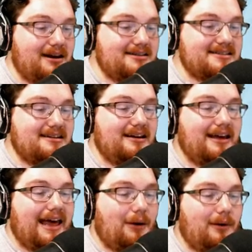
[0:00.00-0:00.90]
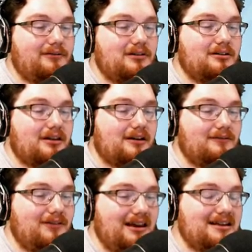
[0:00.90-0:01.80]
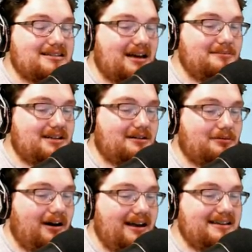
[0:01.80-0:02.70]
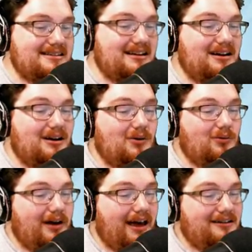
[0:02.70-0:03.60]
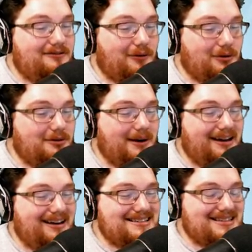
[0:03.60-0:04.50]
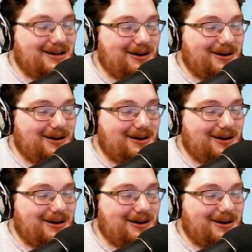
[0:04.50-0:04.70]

minutes. However, the convenience comes at a price, and Foldimate is